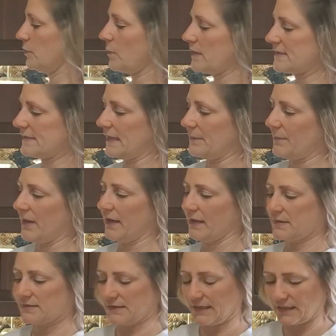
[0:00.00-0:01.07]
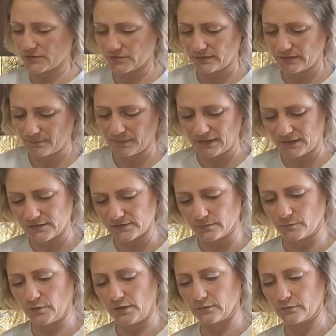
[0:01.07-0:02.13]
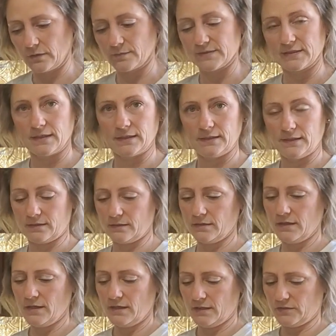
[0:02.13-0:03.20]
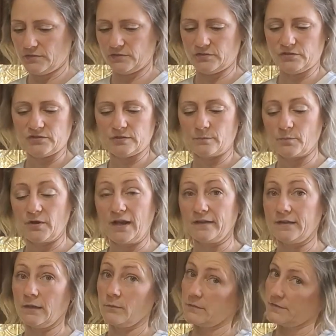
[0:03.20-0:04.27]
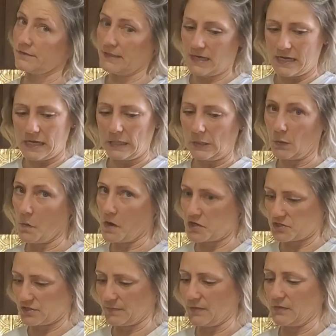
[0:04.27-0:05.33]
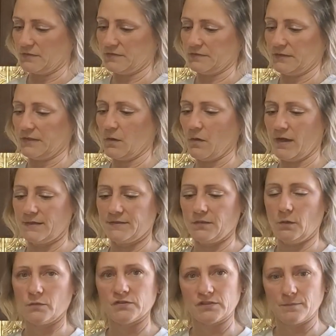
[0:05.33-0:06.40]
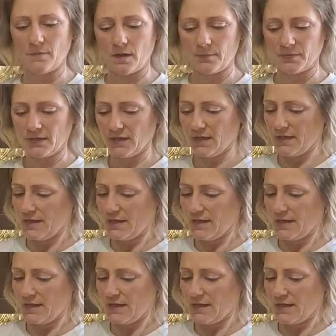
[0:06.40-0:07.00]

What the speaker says: USA pans. I actually am making some breadcrumbs on here. This is just some bread that was getting a little questionable, so you go ahead and toast them up.